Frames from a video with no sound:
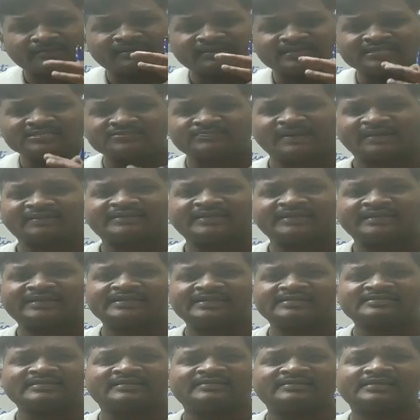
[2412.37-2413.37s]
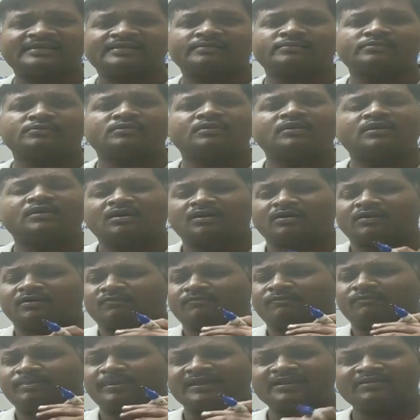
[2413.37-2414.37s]
tremendous bacteria, and their
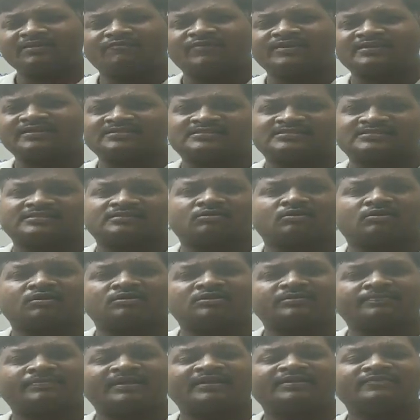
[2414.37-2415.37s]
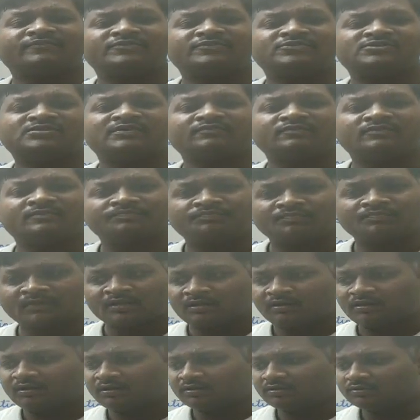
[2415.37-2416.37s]
benefits or the beneficial
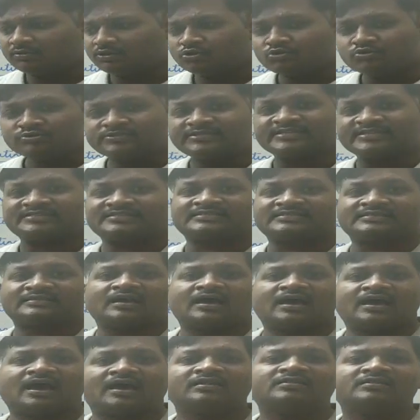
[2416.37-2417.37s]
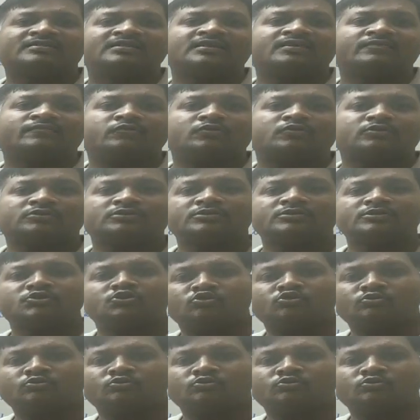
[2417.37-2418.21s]
uses are there for the